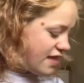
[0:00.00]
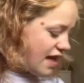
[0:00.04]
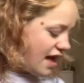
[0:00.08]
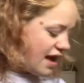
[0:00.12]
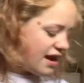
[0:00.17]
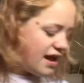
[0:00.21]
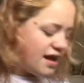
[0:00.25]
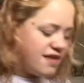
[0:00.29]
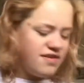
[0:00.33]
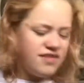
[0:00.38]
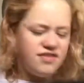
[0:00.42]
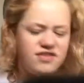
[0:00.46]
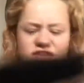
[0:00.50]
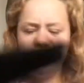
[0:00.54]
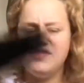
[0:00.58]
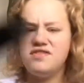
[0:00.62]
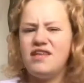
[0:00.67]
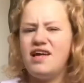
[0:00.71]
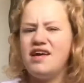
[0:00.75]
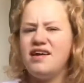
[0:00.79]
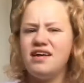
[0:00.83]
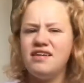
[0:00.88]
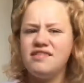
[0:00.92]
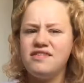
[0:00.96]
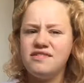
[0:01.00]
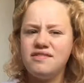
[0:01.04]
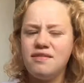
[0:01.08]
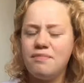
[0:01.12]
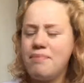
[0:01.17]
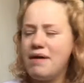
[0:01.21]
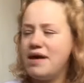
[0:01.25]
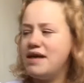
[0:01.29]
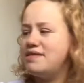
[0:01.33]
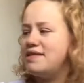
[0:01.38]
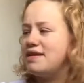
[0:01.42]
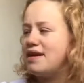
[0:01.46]
that, and I just use it's just a
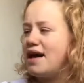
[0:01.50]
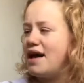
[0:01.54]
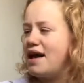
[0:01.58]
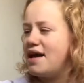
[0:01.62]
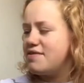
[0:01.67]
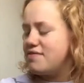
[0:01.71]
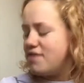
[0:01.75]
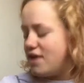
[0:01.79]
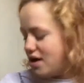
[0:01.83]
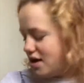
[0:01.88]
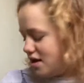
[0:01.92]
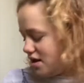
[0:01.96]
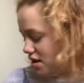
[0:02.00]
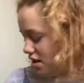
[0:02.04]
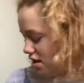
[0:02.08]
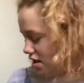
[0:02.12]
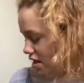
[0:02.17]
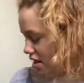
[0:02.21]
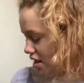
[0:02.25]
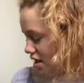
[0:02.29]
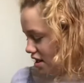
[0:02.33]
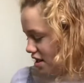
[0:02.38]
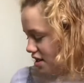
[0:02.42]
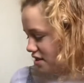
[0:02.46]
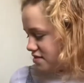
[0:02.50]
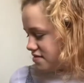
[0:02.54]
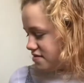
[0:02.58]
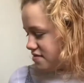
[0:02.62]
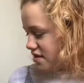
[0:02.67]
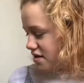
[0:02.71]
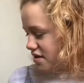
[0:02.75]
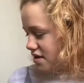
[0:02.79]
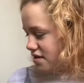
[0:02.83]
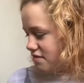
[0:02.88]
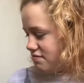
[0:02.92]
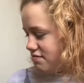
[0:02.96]
basic hairdryer. It's
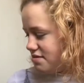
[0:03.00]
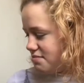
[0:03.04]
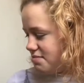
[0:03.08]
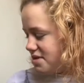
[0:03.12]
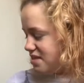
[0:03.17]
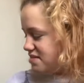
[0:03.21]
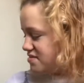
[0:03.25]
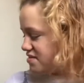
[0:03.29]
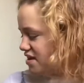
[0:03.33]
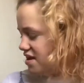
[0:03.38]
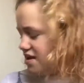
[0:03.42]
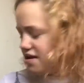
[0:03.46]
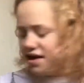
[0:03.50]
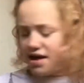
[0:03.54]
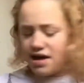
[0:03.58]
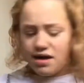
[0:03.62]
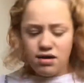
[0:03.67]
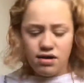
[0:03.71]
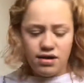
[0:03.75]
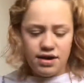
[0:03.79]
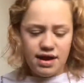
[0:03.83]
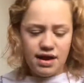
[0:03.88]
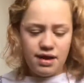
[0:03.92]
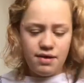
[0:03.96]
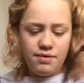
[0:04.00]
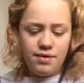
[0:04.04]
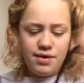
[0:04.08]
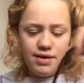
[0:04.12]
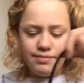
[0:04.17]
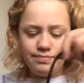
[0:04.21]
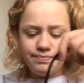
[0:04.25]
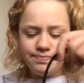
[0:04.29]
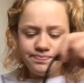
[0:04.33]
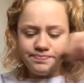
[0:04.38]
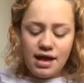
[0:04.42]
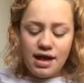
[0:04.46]
a Remington Iconic
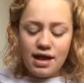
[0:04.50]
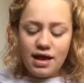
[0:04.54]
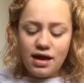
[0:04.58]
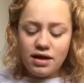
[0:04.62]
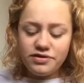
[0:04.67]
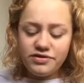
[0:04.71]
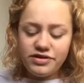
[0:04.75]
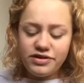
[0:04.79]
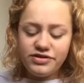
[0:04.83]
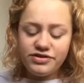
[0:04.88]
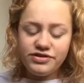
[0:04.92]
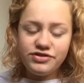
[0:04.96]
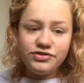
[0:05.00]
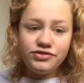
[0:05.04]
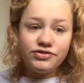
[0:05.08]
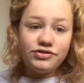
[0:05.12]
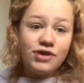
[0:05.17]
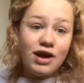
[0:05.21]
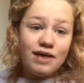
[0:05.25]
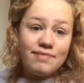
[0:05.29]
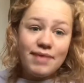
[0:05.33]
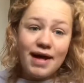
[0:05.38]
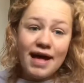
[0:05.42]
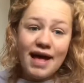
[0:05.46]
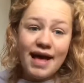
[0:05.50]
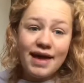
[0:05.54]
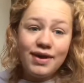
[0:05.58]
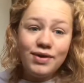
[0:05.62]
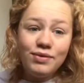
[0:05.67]
one, and I'll just dry my hair